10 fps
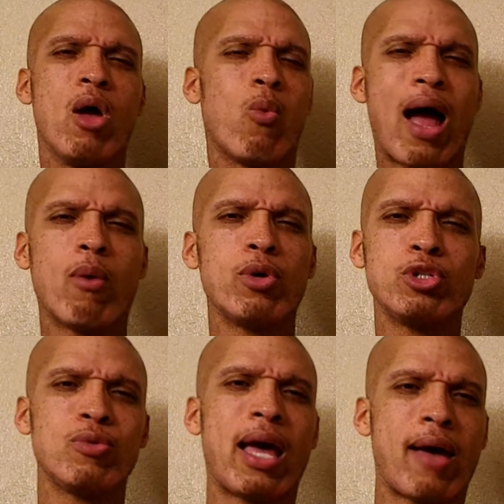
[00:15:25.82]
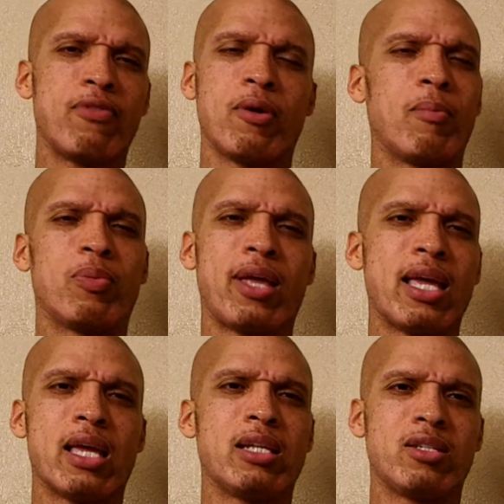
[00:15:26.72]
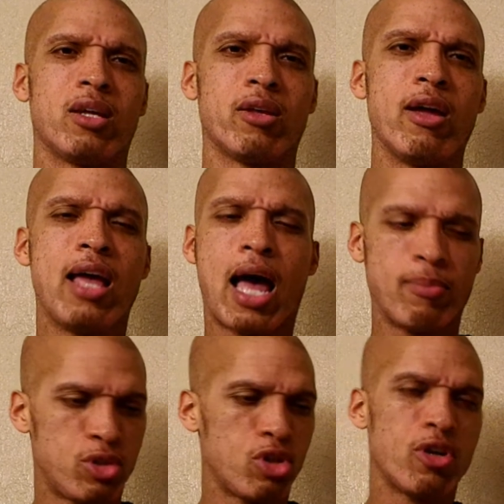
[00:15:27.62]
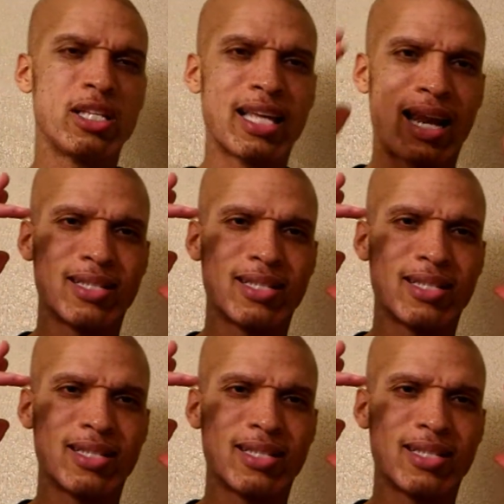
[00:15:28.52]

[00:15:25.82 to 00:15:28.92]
Why would you have them play each other? I'm sure he's got a